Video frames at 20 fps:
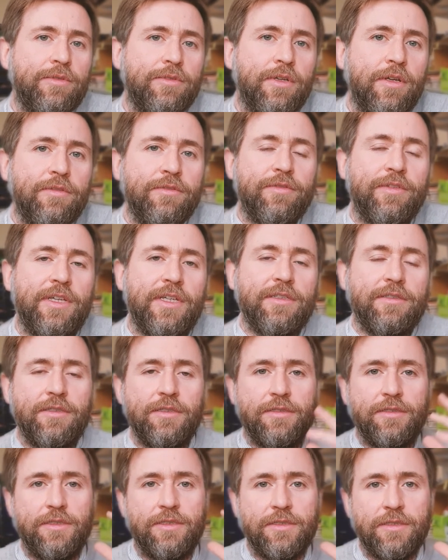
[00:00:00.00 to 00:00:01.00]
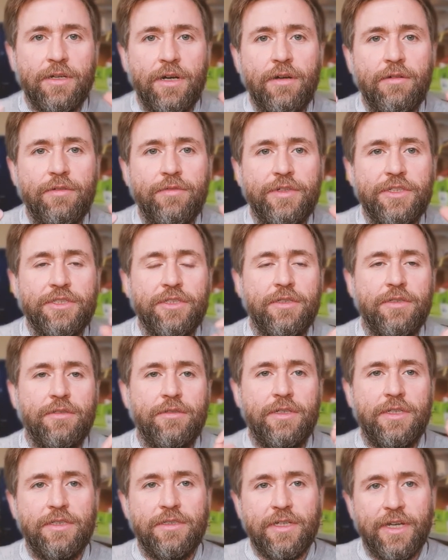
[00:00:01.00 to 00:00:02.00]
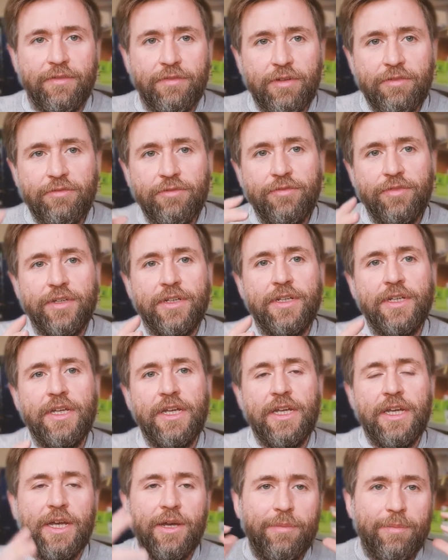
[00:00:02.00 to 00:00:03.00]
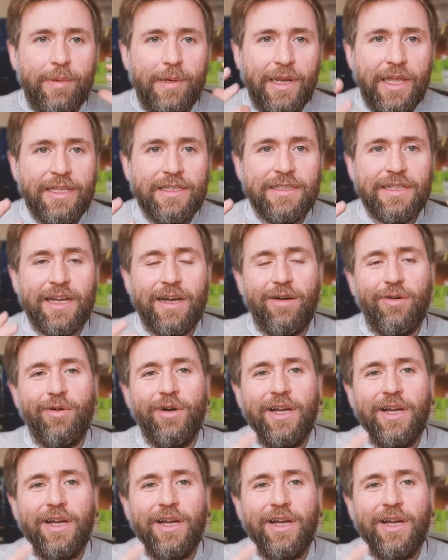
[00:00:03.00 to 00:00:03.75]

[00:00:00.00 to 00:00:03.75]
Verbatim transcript: Don't think to, to start revision, you need to have everything Plan that,